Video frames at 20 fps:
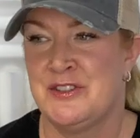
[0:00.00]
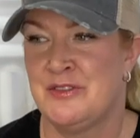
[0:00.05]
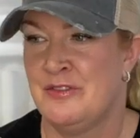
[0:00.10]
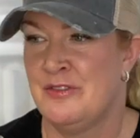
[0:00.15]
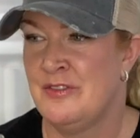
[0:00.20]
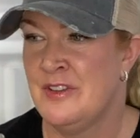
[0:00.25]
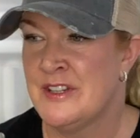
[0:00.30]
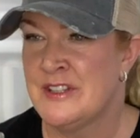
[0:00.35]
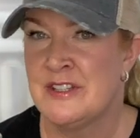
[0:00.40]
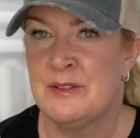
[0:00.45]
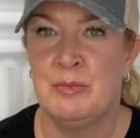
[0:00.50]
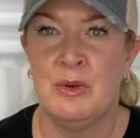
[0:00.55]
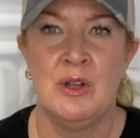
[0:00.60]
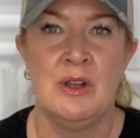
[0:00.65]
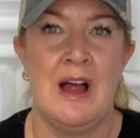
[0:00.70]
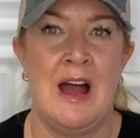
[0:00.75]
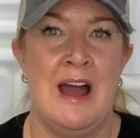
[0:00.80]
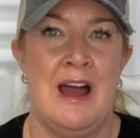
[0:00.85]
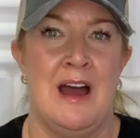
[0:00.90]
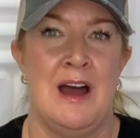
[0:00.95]

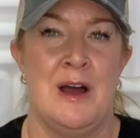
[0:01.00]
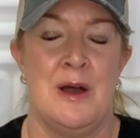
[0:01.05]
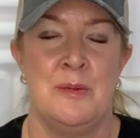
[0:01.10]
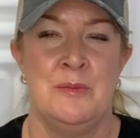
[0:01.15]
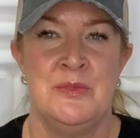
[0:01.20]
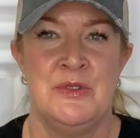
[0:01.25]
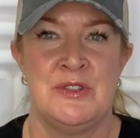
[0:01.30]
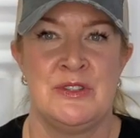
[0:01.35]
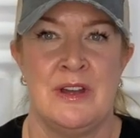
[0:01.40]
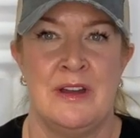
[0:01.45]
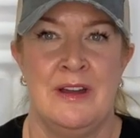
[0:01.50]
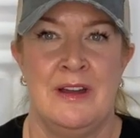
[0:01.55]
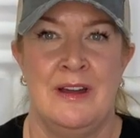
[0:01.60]
visible abs,